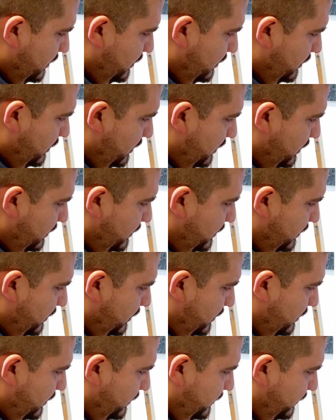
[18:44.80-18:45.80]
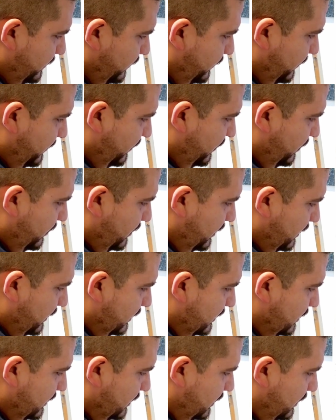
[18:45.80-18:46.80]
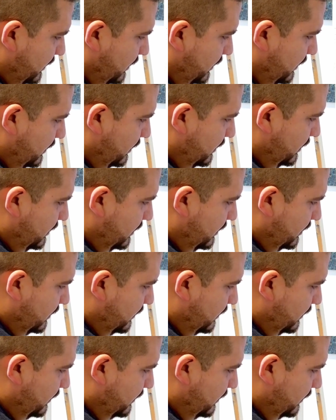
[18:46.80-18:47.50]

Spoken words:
leaves here, sort of like seeds,